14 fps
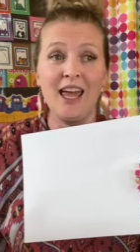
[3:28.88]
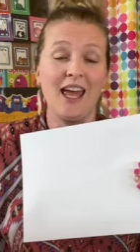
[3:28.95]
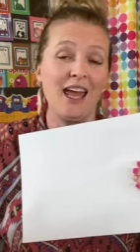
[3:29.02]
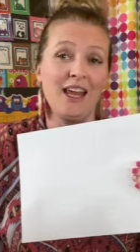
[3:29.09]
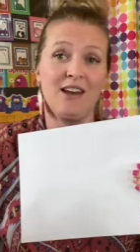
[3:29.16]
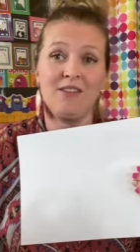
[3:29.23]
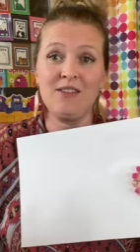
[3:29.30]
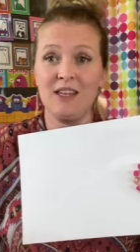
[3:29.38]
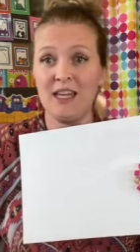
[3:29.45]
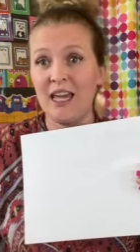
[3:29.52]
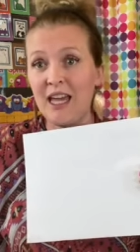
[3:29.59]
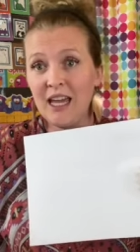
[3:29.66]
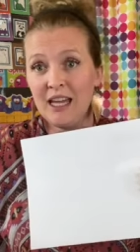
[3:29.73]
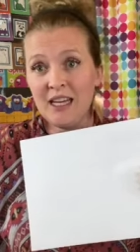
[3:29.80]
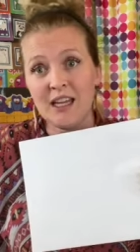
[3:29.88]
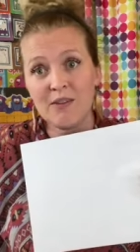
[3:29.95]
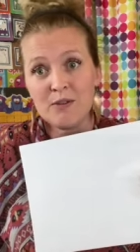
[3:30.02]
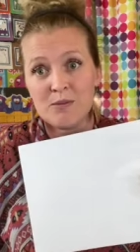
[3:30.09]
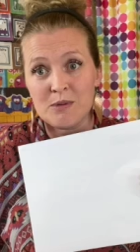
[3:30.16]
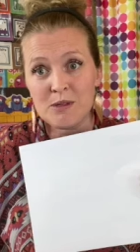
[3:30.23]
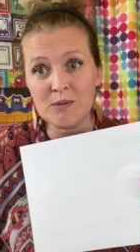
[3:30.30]
And if they can, give
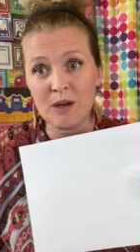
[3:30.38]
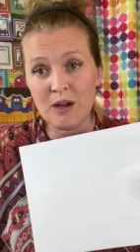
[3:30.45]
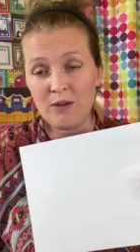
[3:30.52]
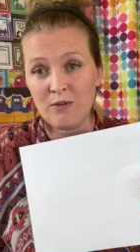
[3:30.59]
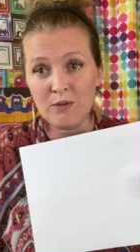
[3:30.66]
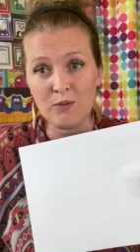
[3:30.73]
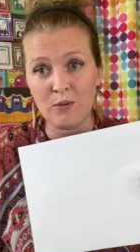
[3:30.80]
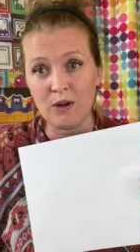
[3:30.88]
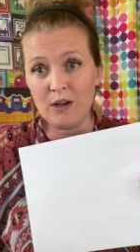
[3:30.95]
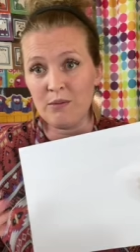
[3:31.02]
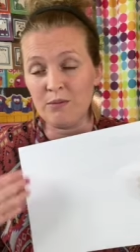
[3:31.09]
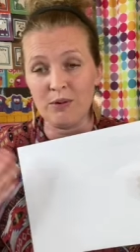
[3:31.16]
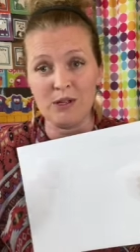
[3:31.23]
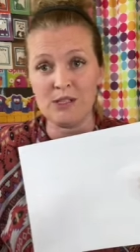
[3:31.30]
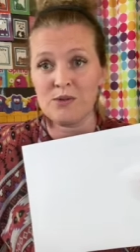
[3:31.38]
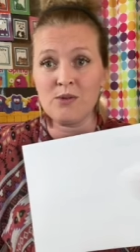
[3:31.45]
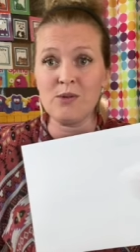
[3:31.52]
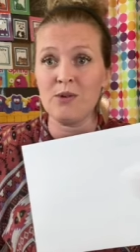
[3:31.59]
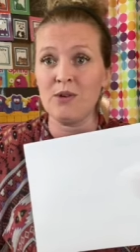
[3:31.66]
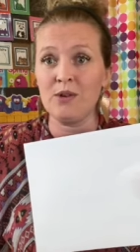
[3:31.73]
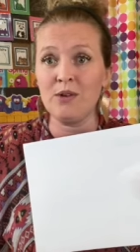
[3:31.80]
them some kind of reward. In
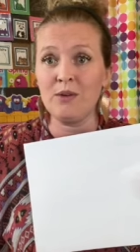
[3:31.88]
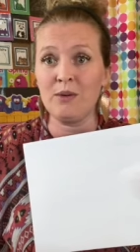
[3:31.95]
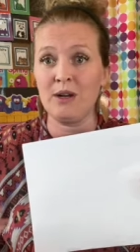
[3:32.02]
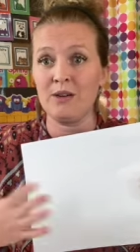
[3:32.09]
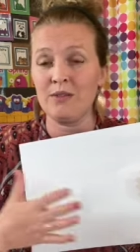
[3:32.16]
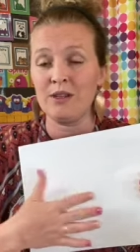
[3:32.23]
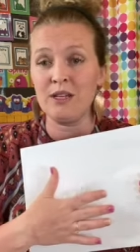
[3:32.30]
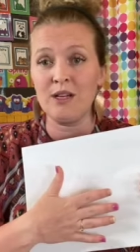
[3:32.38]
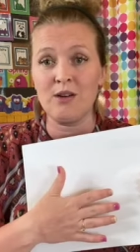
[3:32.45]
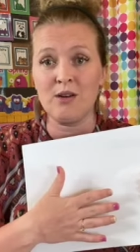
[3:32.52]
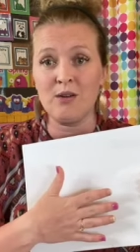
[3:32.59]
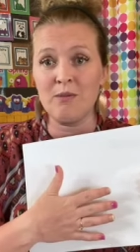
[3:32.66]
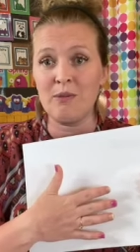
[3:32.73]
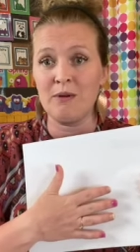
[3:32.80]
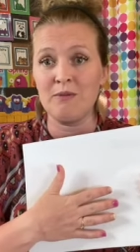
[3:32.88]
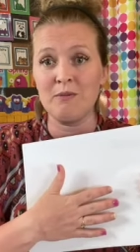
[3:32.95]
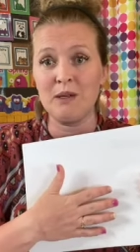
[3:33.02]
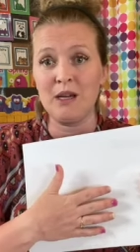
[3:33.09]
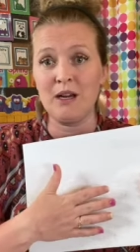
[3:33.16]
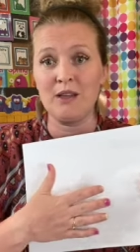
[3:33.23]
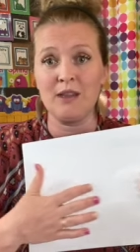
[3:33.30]
preschool, whenever they go above and
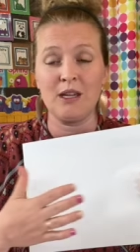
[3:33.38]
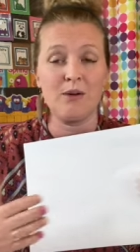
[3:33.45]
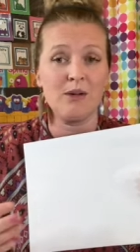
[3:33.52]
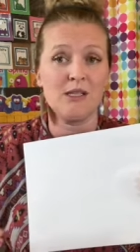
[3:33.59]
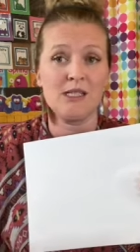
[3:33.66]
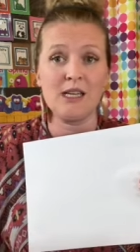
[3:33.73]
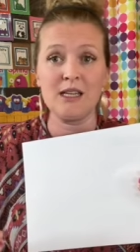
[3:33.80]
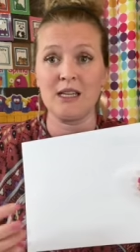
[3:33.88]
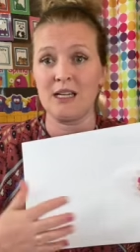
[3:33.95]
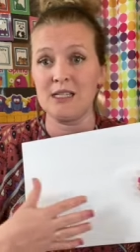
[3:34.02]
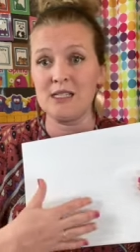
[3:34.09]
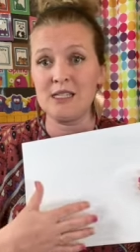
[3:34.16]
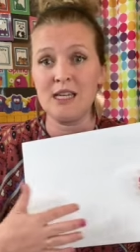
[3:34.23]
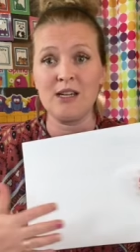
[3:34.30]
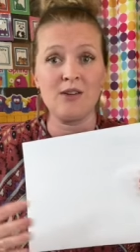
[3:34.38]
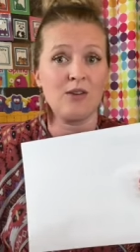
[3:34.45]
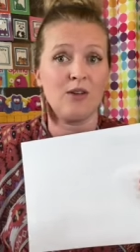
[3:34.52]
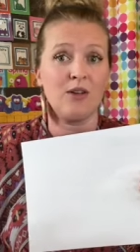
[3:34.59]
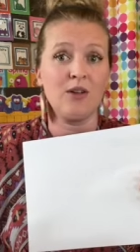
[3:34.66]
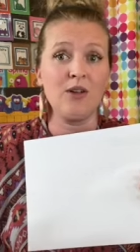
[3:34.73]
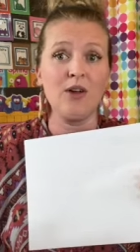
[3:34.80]
beyond, they always get like a
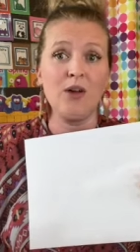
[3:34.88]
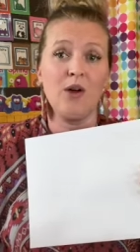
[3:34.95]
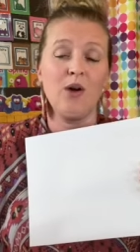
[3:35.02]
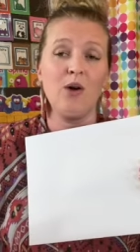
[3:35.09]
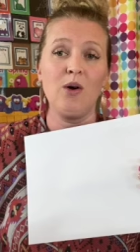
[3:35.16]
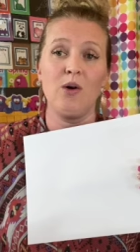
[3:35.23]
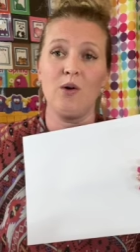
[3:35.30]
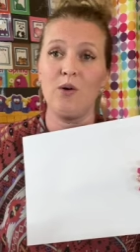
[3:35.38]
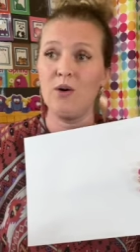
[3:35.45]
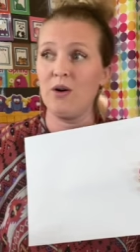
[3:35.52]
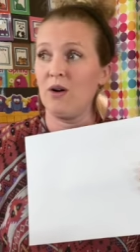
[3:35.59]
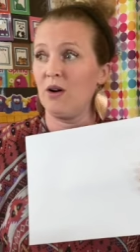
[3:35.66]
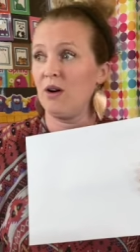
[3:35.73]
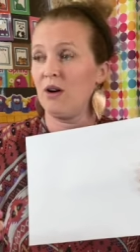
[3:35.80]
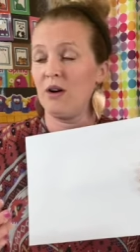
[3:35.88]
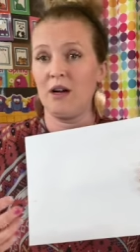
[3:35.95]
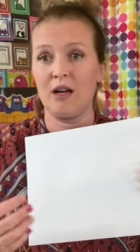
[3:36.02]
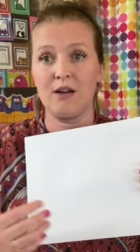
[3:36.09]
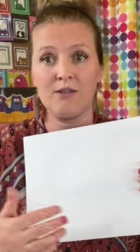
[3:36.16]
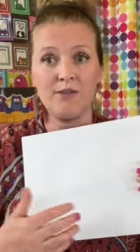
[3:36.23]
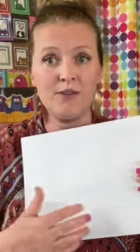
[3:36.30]
Skittle or
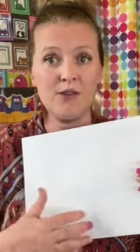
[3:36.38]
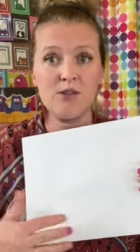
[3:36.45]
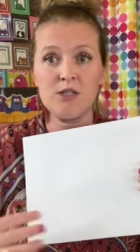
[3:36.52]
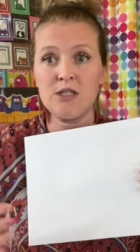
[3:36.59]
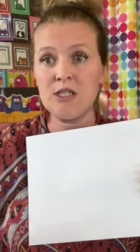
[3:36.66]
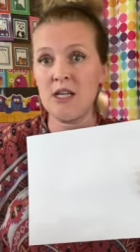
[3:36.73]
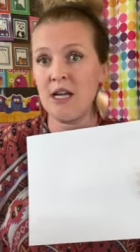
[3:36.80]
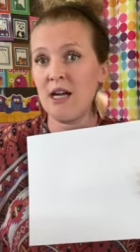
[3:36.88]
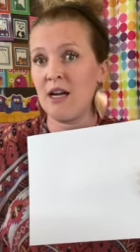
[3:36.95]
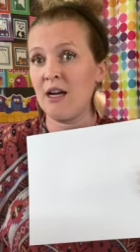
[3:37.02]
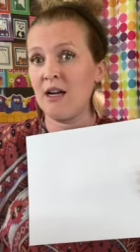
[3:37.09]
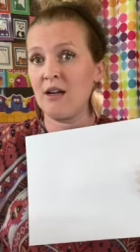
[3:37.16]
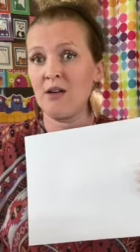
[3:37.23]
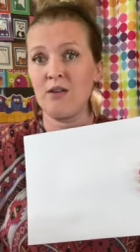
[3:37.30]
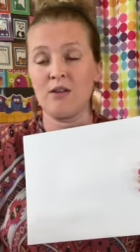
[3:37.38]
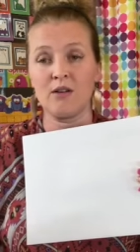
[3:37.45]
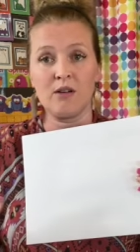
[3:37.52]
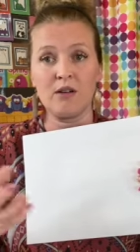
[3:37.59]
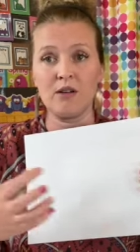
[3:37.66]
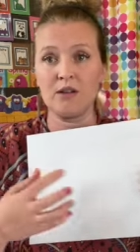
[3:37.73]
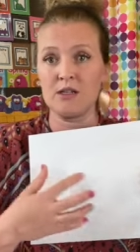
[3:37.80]
a fruit snack
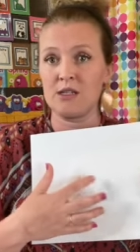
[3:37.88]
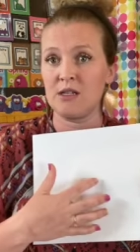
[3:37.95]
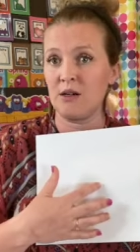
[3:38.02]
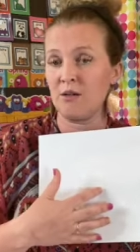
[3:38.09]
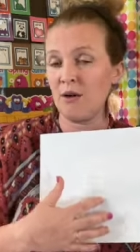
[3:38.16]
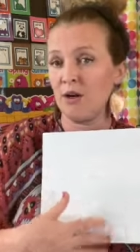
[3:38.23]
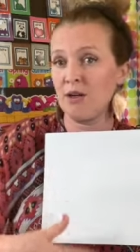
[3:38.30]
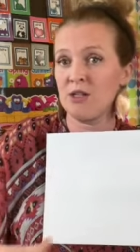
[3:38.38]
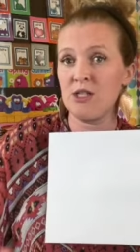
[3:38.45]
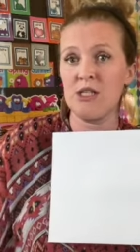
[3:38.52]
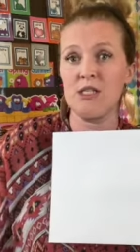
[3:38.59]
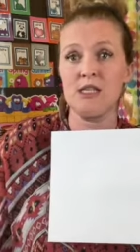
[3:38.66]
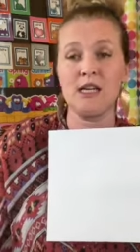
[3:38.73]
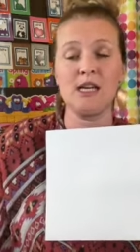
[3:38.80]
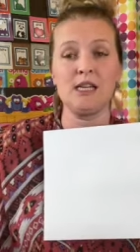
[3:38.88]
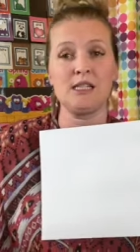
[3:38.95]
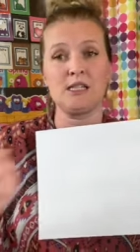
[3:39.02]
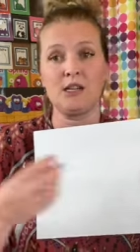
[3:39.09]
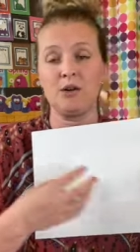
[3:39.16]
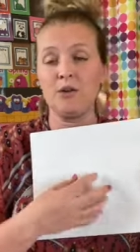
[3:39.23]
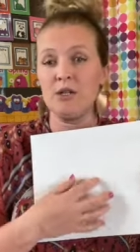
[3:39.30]
or a Hershey's Kiss.
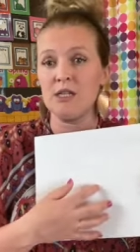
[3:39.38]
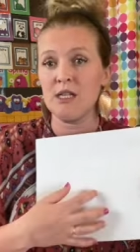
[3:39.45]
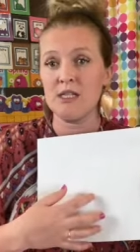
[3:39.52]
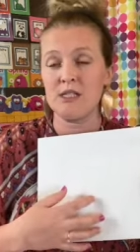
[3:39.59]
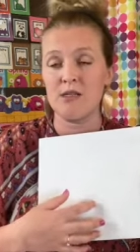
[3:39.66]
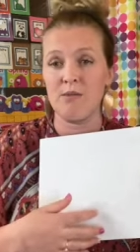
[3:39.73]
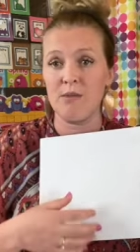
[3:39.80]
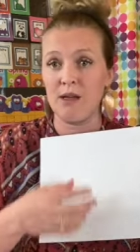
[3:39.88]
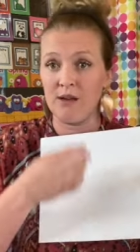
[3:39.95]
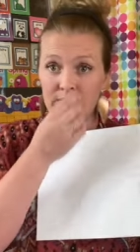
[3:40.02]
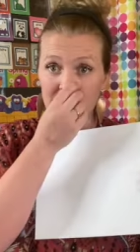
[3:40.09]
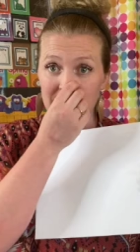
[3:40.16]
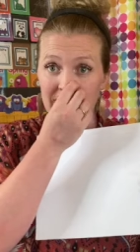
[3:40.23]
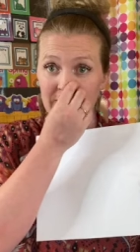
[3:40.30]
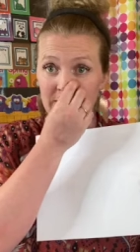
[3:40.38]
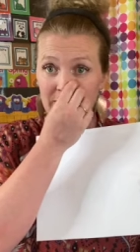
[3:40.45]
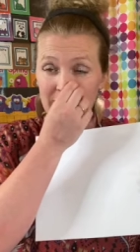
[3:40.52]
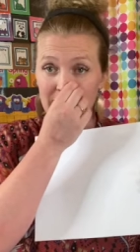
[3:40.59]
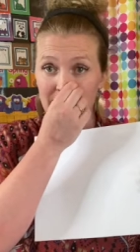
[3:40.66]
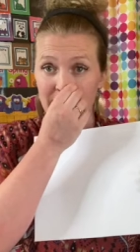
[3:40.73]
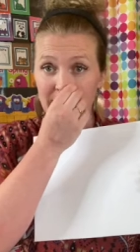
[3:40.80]
They always get something for me for
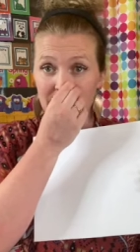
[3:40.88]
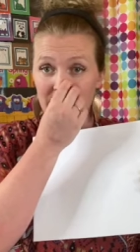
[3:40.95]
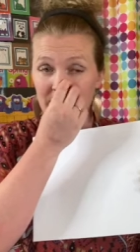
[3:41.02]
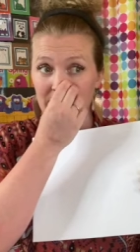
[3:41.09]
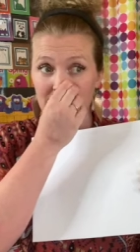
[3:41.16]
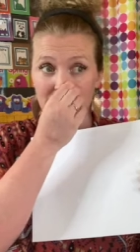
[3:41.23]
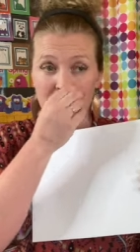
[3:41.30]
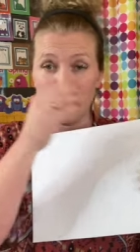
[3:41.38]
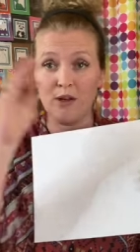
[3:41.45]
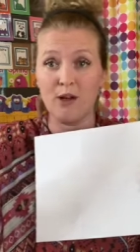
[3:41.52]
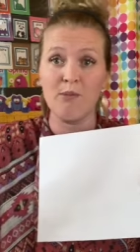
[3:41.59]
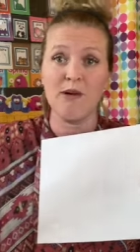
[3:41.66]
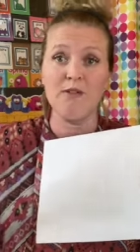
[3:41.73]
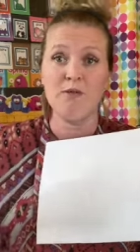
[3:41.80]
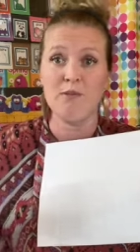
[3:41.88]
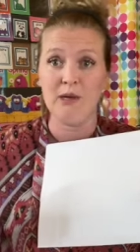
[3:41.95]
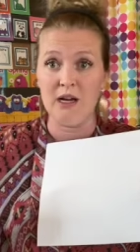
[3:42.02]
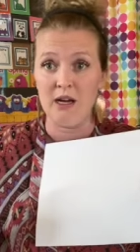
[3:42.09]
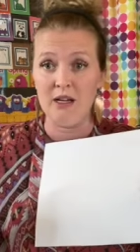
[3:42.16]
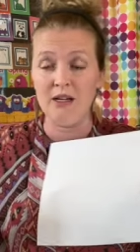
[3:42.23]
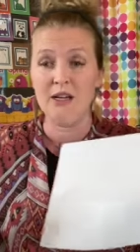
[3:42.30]
going above and
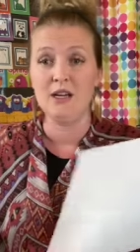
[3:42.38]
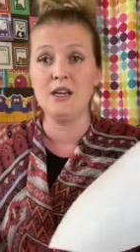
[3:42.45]
beyond.